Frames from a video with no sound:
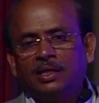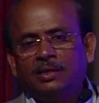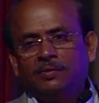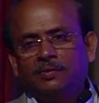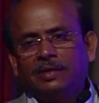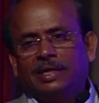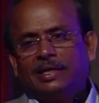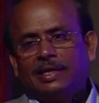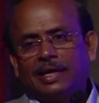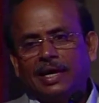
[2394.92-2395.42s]

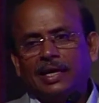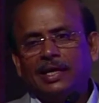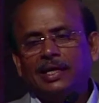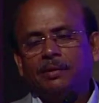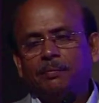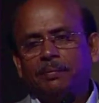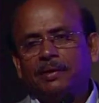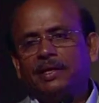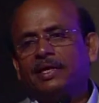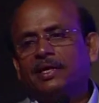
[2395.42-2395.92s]
we entirely
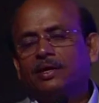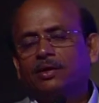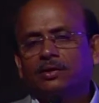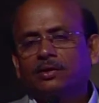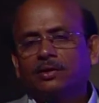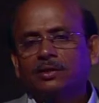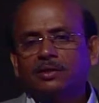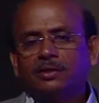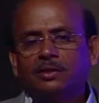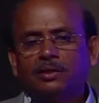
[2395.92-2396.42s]
depended
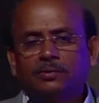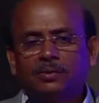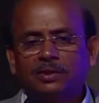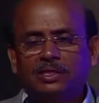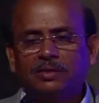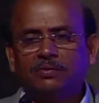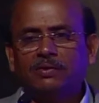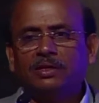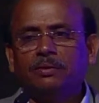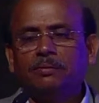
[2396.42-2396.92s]
on our
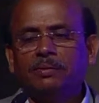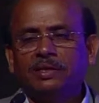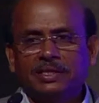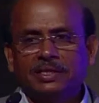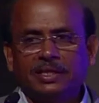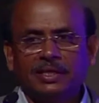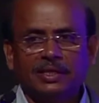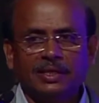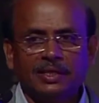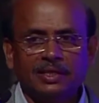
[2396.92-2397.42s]
GVT based
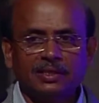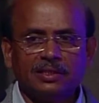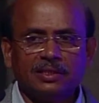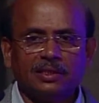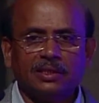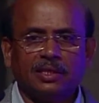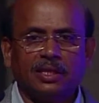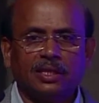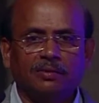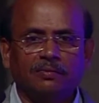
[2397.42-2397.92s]
techniques,
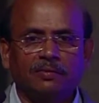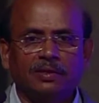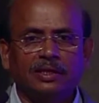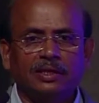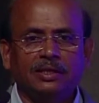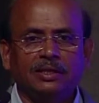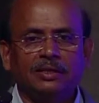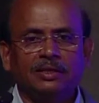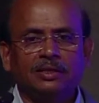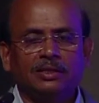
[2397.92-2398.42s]
and
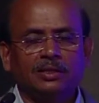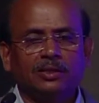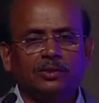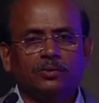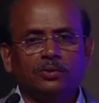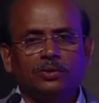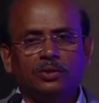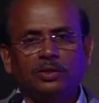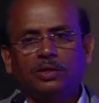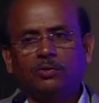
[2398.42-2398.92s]
we
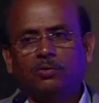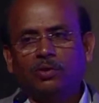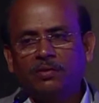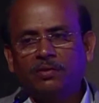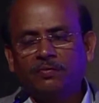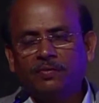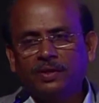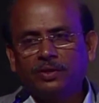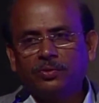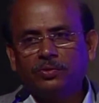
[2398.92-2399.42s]
could
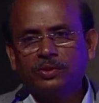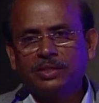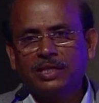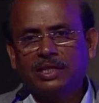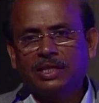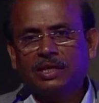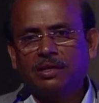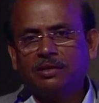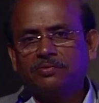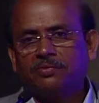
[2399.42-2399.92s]
qualify those
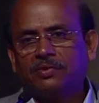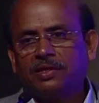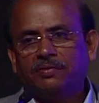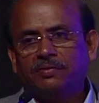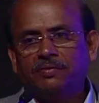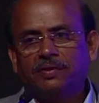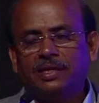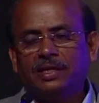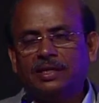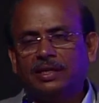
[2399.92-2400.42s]
aircraft for
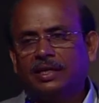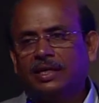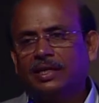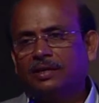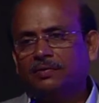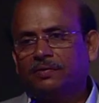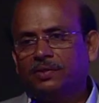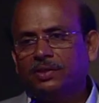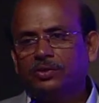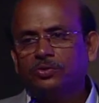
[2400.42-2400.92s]
different kind
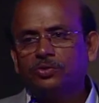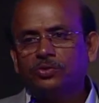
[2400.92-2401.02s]
of a new